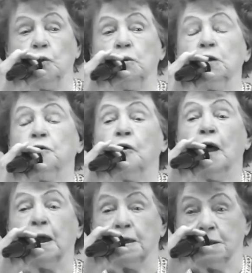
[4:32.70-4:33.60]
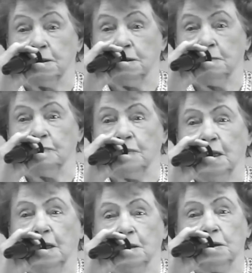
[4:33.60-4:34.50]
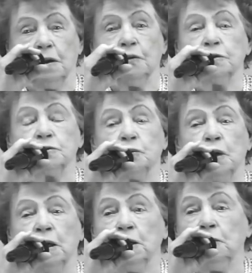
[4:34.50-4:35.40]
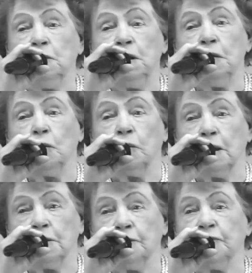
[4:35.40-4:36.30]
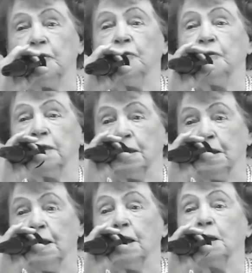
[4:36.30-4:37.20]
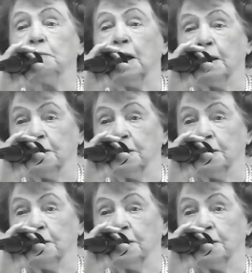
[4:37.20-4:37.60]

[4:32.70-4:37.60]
will try it, you know there's one wonderful thing about